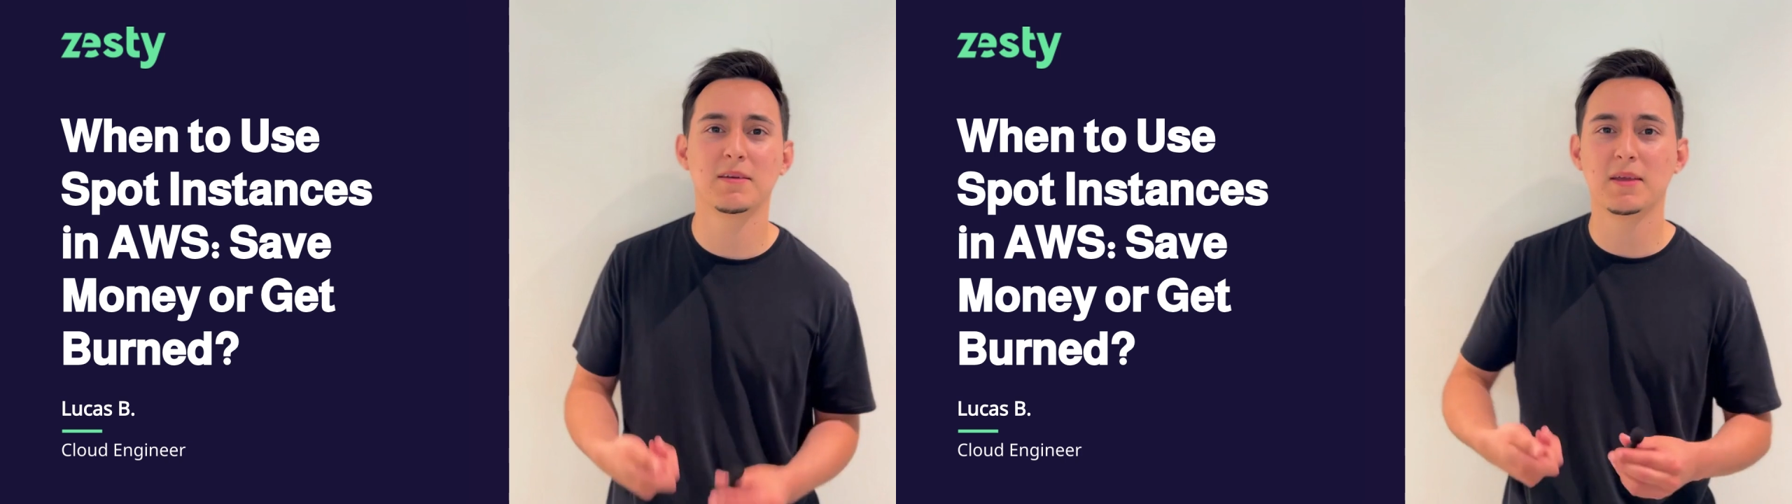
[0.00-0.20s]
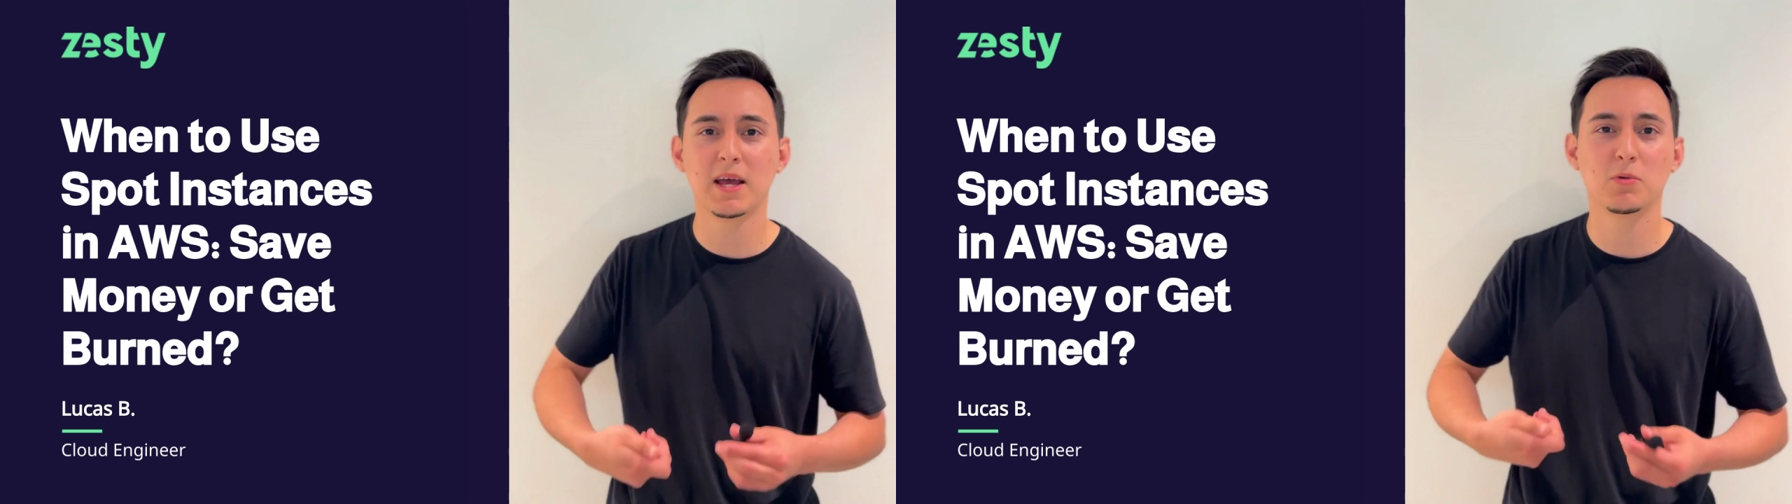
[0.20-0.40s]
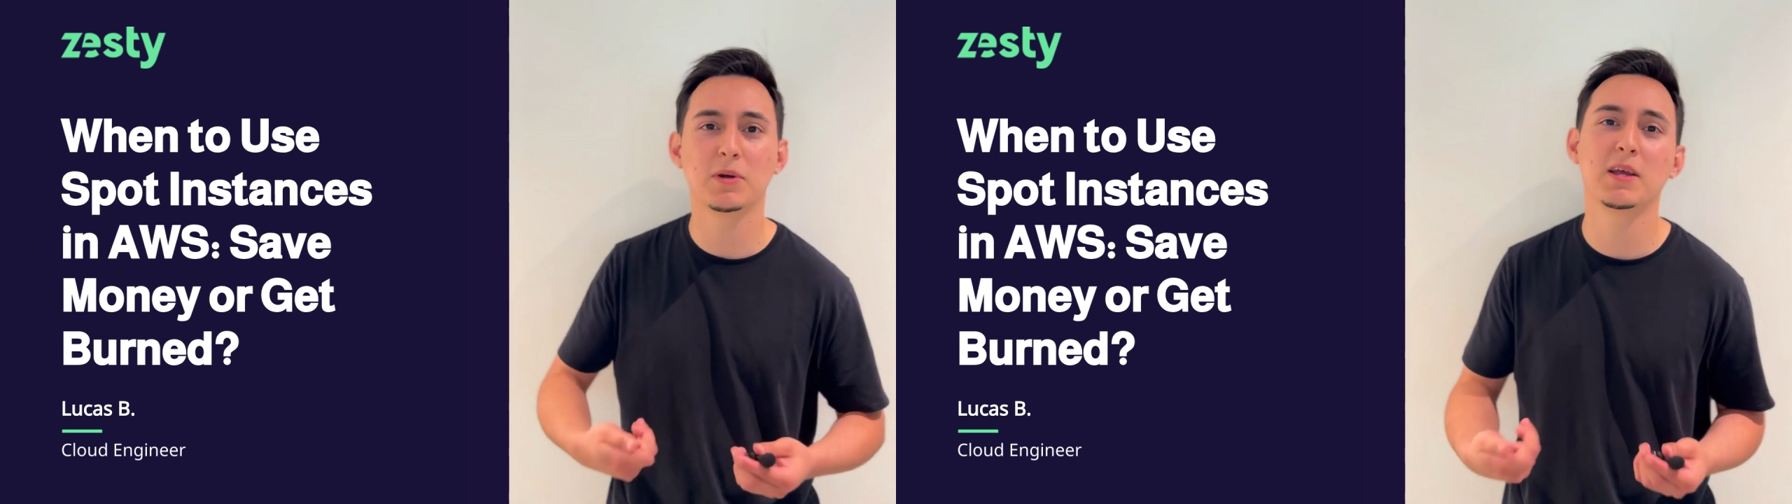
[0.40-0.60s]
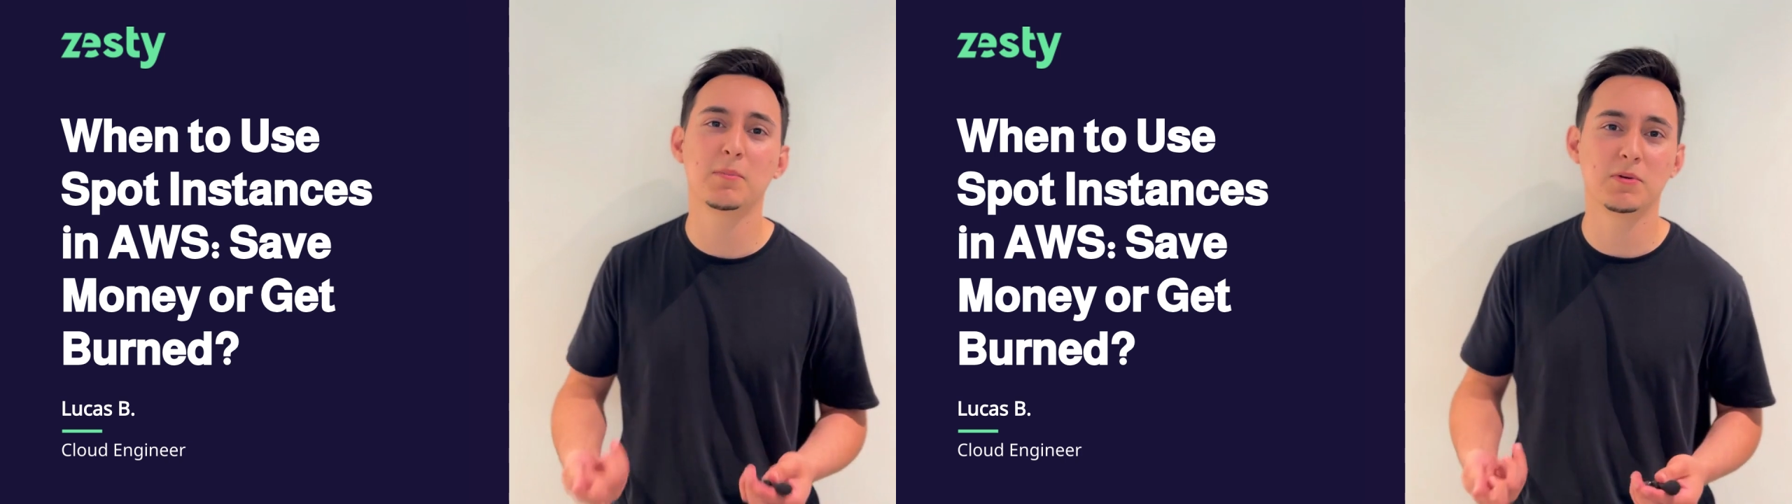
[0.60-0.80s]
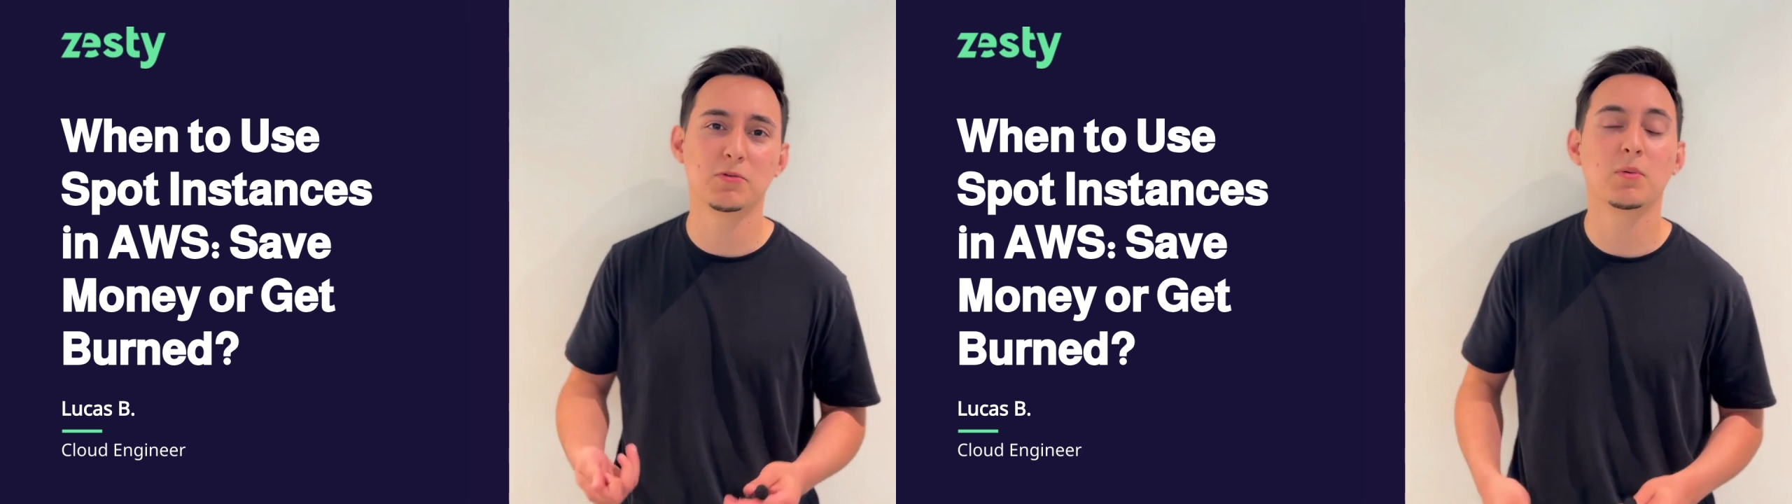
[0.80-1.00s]
Hey, what's
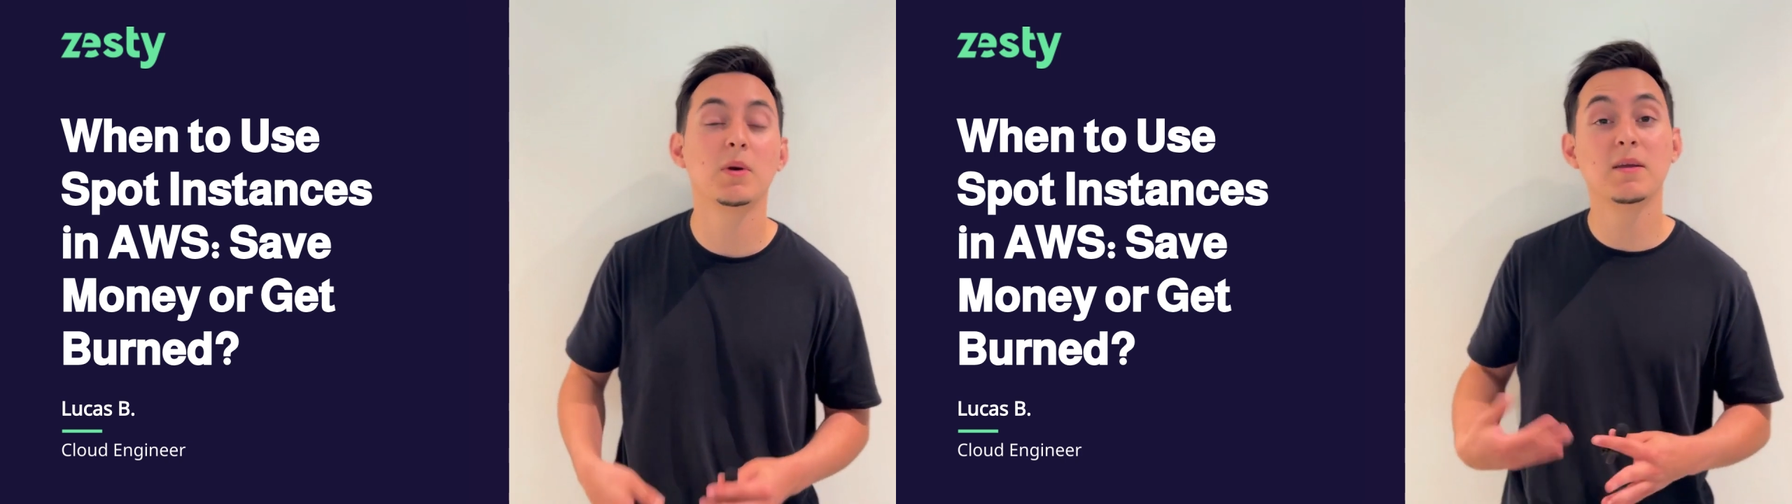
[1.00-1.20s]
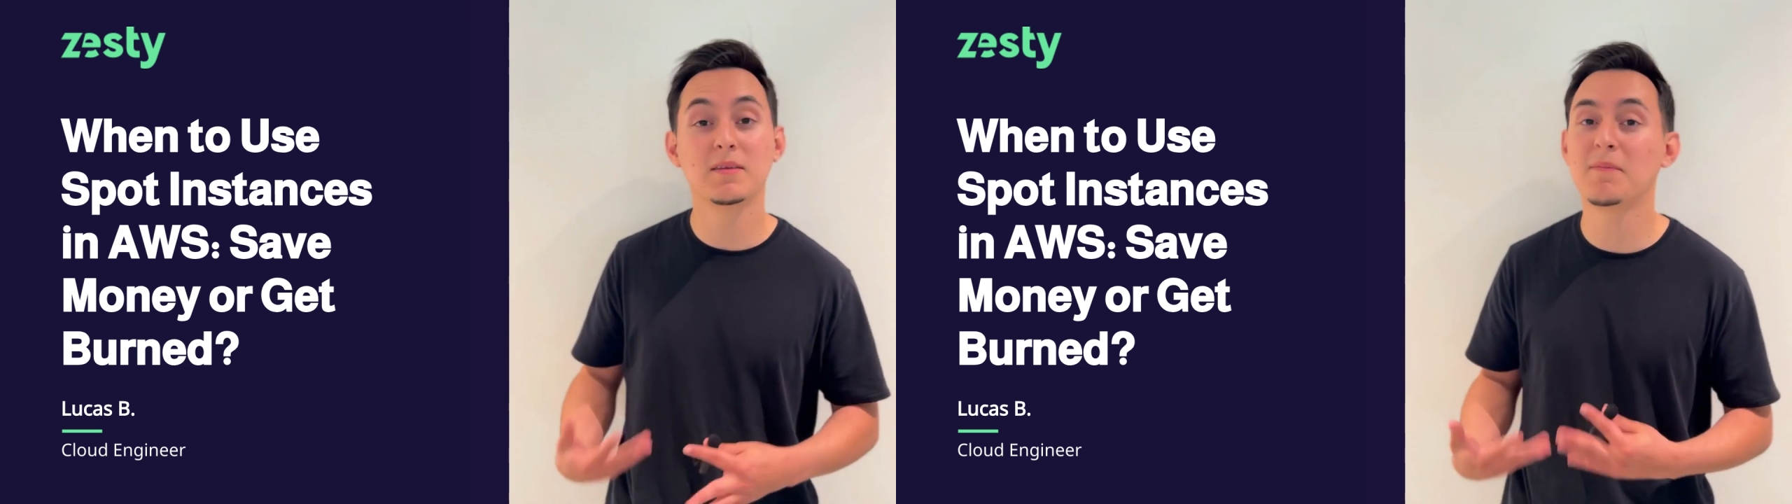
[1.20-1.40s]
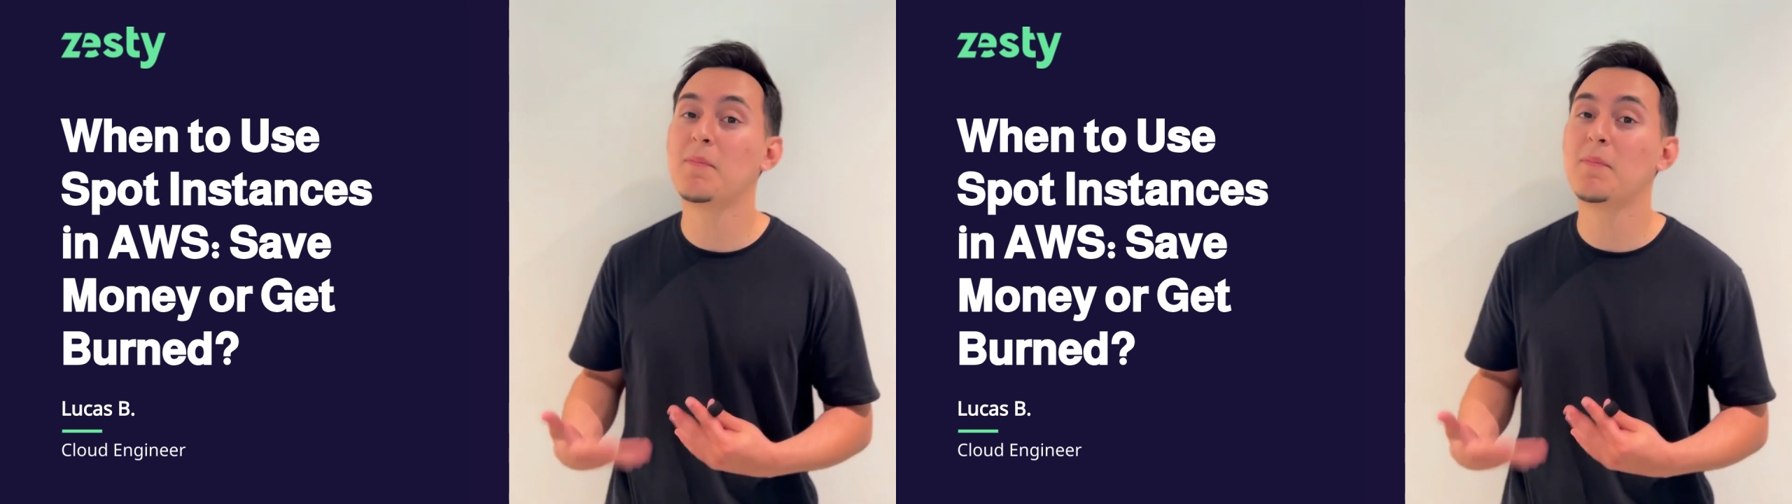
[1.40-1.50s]
up everyone?